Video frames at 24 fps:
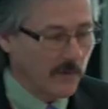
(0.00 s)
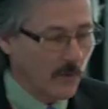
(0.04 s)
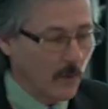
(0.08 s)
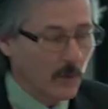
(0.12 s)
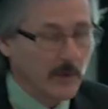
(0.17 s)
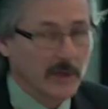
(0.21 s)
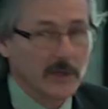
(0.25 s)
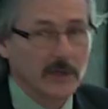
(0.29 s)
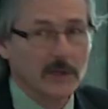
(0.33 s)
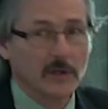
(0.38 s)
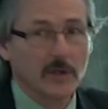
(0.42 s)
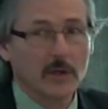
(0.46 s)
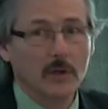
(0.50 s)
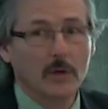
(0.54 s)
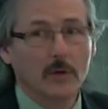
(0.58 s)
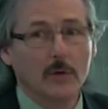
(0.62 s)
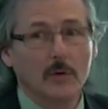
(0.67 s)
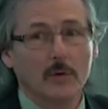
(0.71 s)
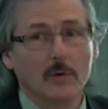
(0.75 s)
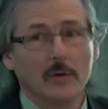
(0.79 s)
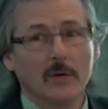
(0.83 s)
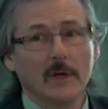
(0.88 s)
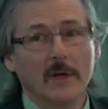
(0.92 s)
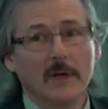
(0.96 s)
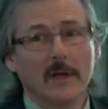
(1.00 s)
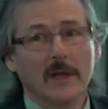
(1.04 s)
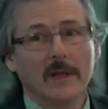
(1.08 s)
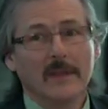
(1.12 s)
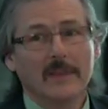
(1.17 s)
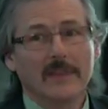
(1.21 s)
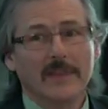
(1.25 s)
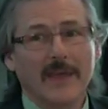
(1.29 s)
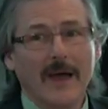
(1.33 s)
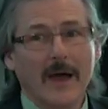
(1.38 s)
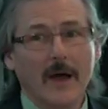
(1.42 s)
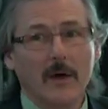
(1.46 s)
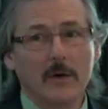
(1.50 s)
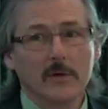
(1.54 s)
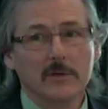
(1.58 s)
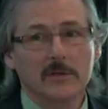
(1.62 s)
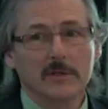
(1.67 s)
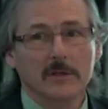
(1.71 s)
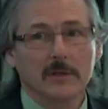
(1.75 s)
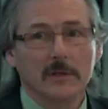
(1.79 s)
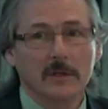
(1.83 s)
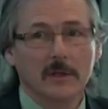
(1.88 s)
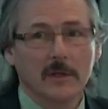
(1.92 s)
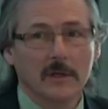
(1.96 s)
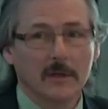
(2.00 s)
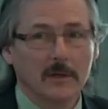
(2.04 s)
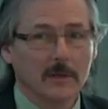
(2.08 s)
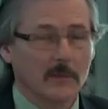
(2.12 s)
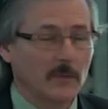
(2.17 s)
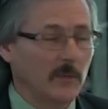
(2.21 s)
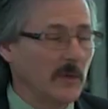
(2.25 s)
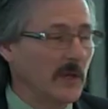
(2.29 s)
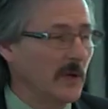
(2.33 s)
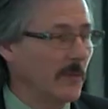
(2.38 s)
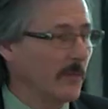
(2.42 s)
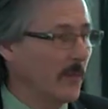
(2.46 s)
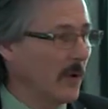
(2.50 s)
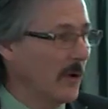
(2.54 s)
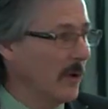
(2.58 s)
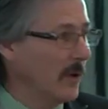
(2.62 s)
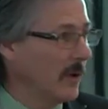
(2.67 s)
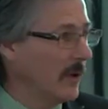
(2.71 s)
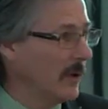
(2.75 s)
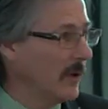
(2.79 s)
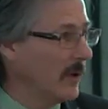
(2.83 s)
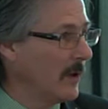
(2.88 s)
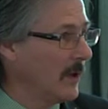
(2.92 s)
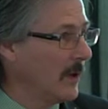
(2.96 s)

42,000 people